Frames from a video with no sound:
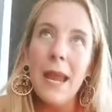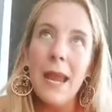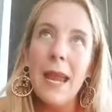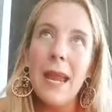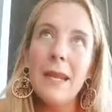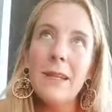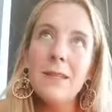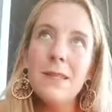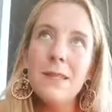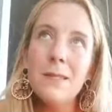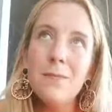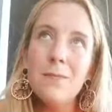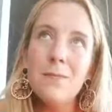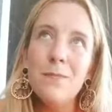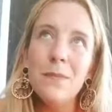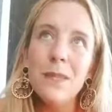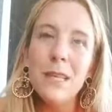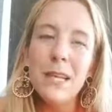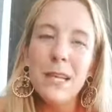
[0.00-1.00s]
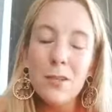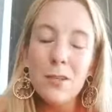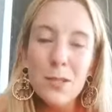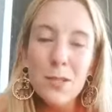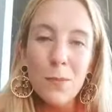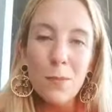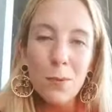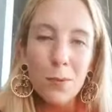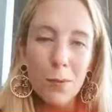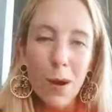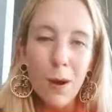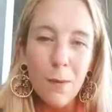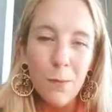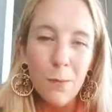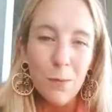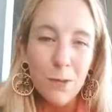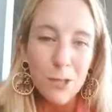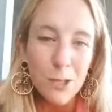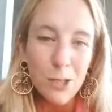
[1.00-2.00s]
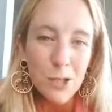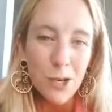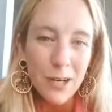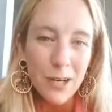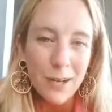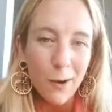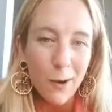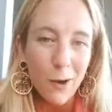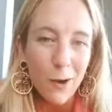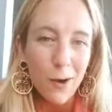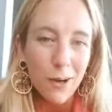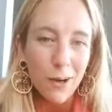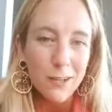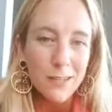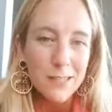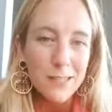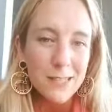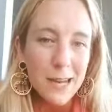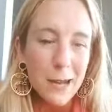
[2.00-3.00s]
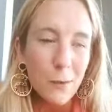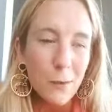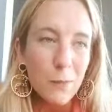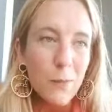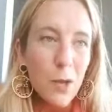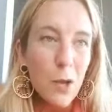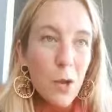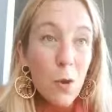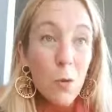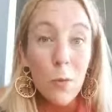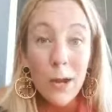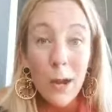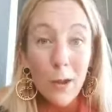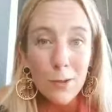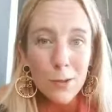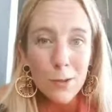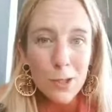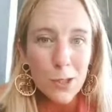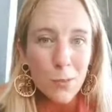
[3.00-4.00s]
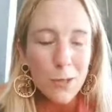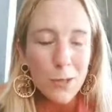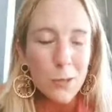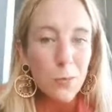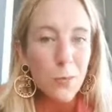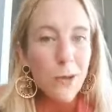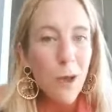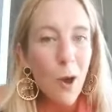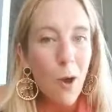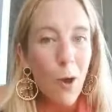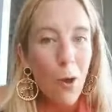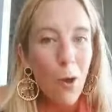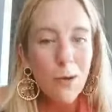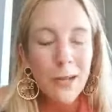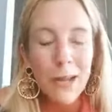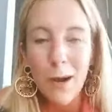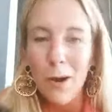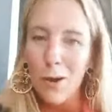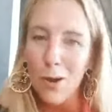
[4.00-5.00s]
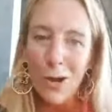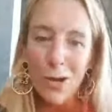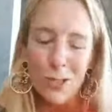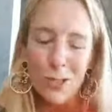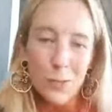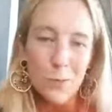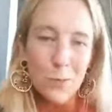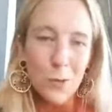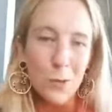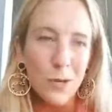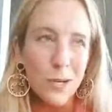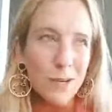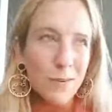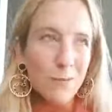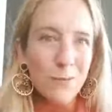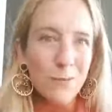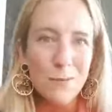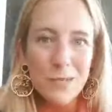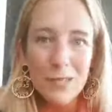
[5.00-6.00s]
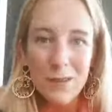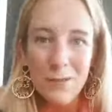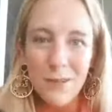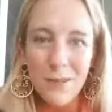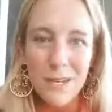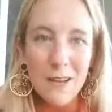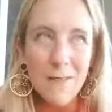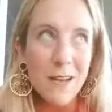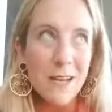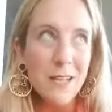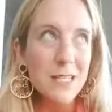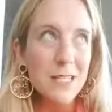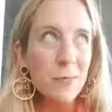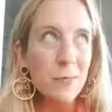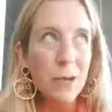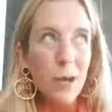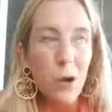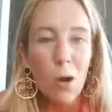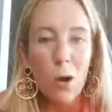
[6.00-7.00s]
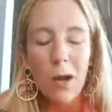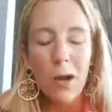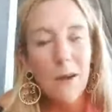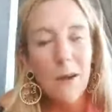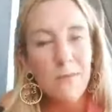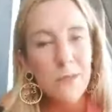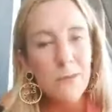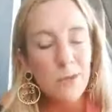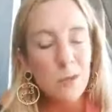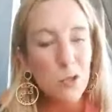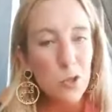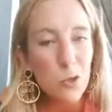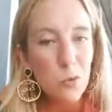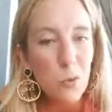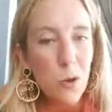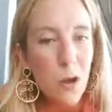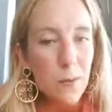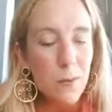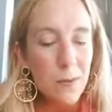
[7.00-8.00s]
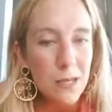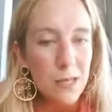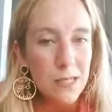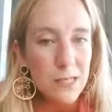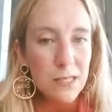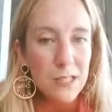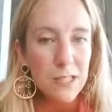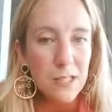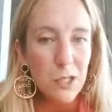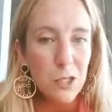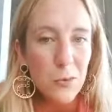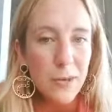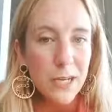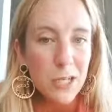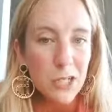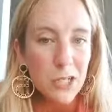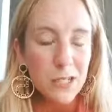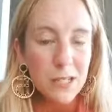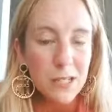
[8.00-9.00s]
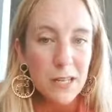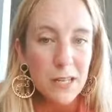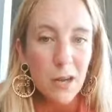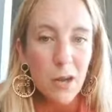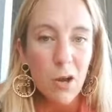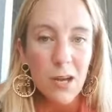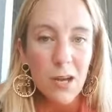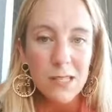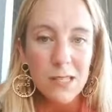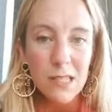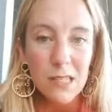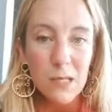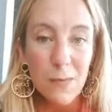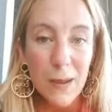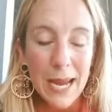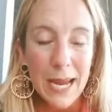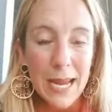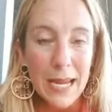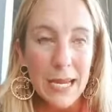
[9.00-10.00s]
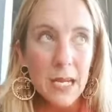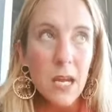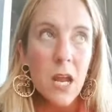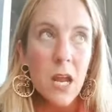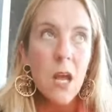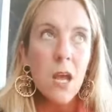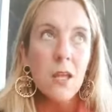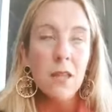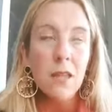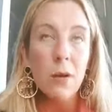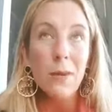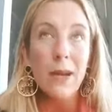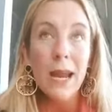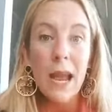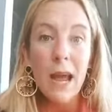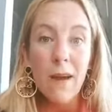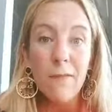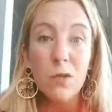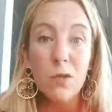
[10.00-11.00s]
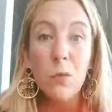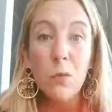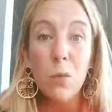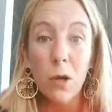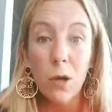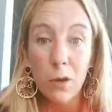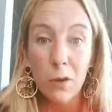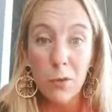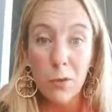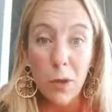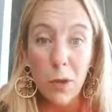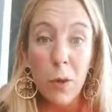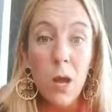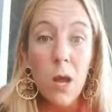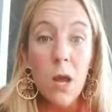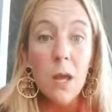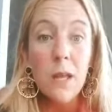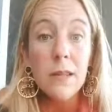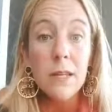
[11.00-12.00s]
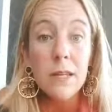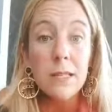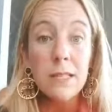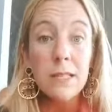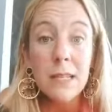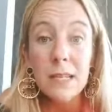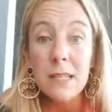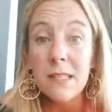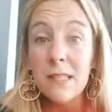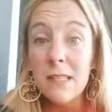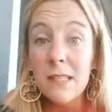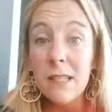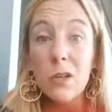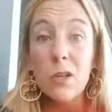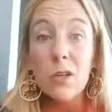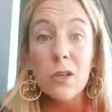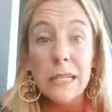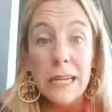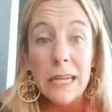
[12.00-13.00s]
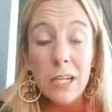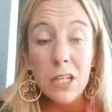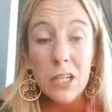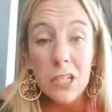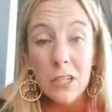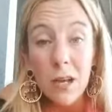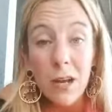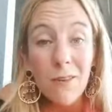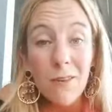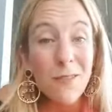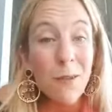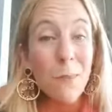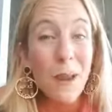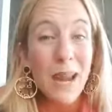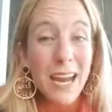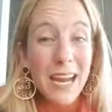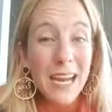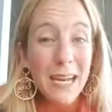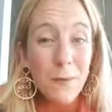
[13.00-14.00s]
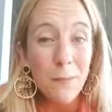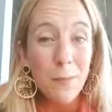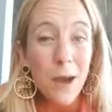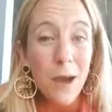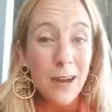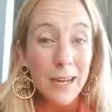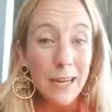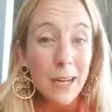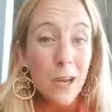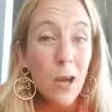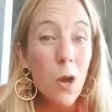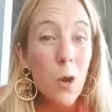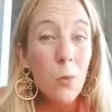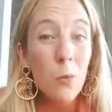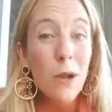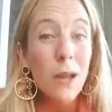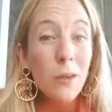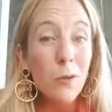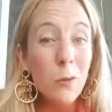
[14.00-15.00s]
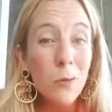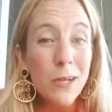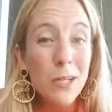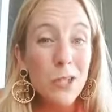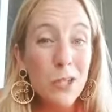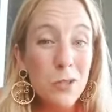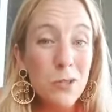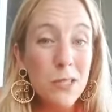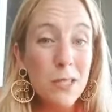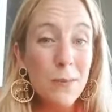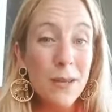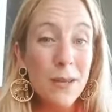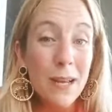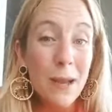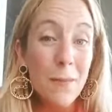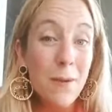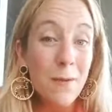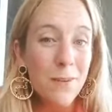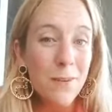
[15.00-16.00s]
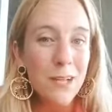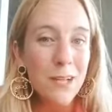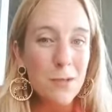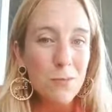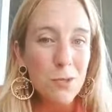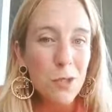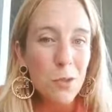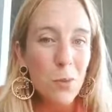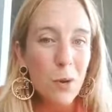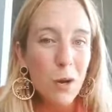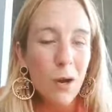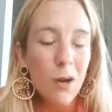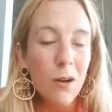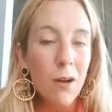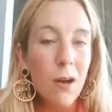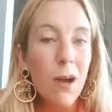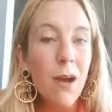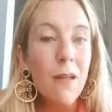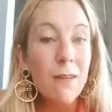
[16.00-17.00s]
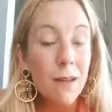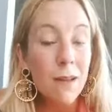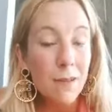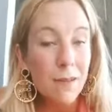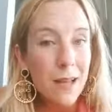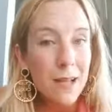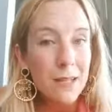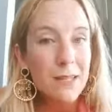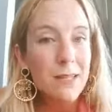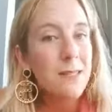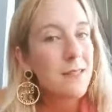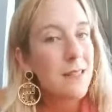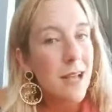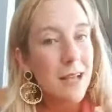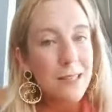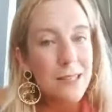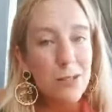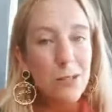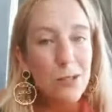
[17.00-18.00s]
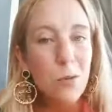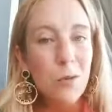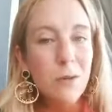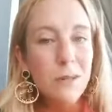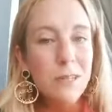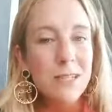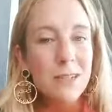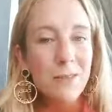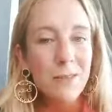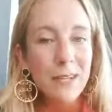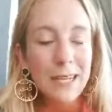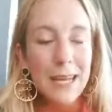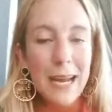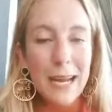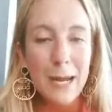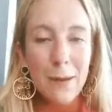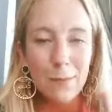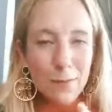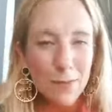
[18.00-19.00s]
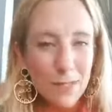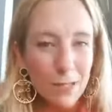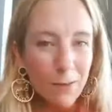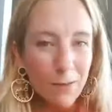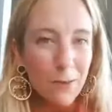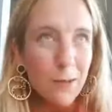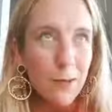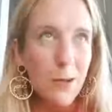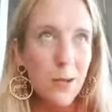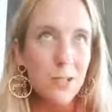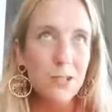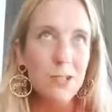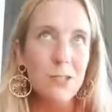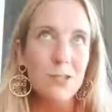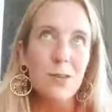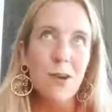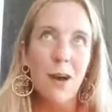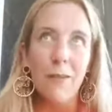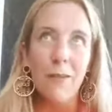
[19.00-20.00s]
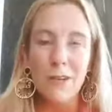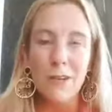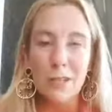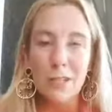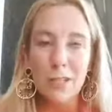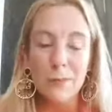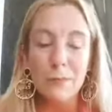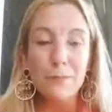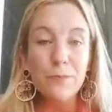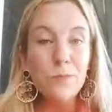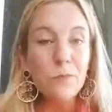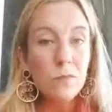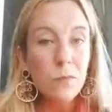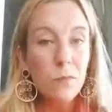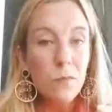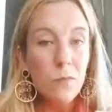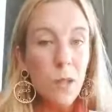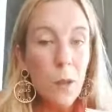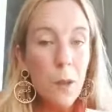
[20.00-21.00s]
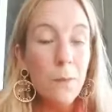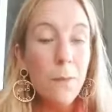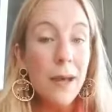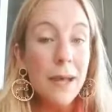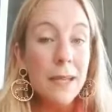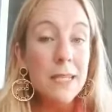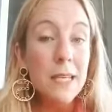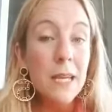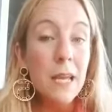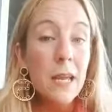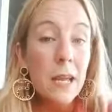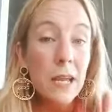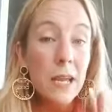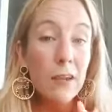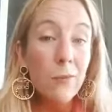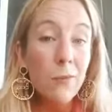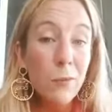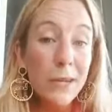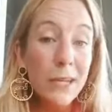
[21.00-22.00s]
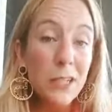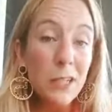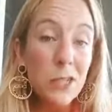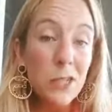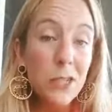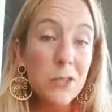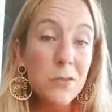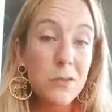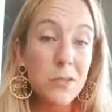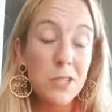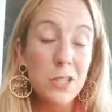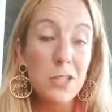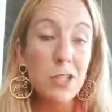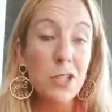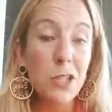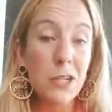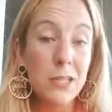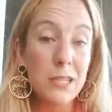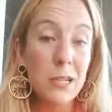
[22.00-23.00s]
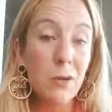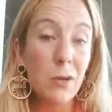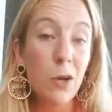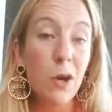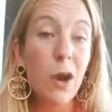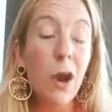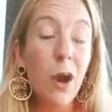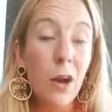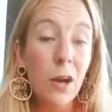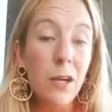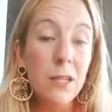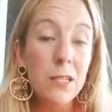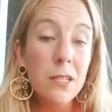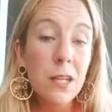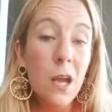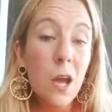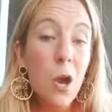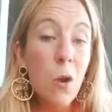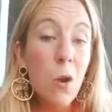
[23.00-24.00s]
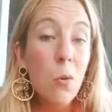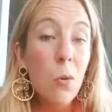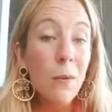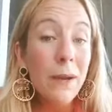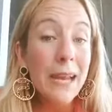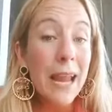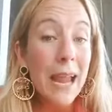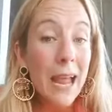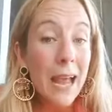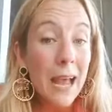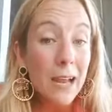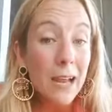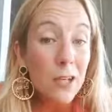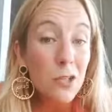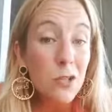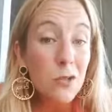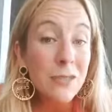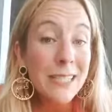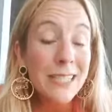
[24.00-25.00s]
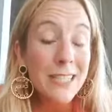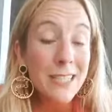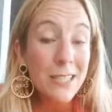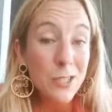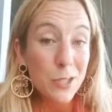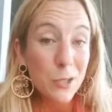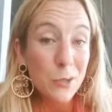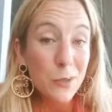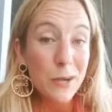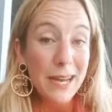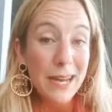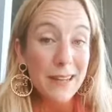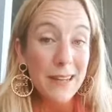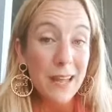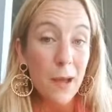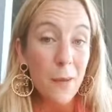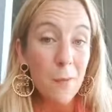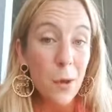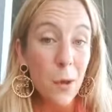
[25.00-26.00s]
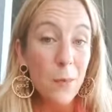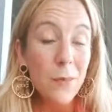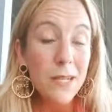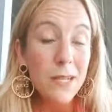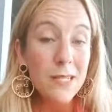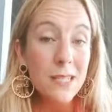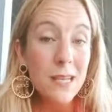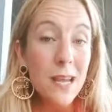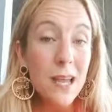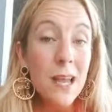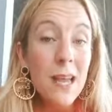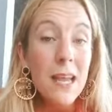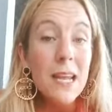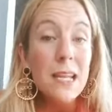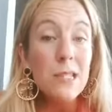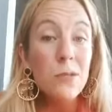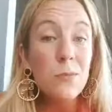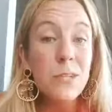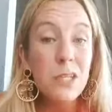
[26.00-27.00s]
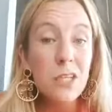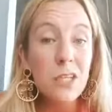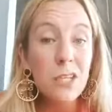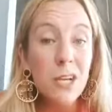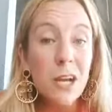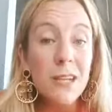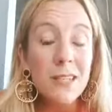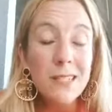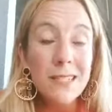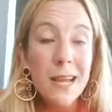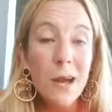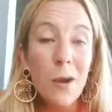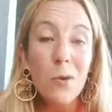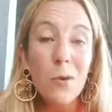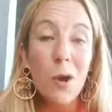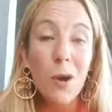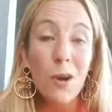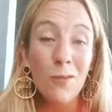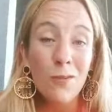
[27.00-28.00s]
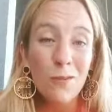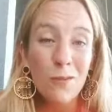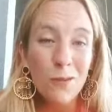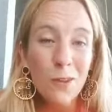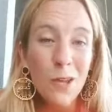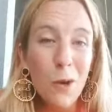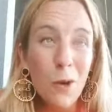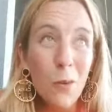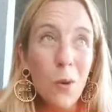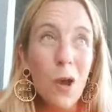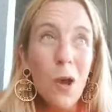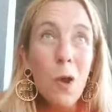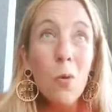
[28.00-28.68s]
And here's the problem with shutting our hearts down. We all do it. We all get our hearts broken from different events. We all have different traumas and situations that cause us pain that we have to work through. This is the creation of the pain body. Whether we choose to become a victim to it or not, now that's a totally different game, different conscious coffee too. But if we choose to shut down our heart, what we actually do in that moment is we shut down our flow.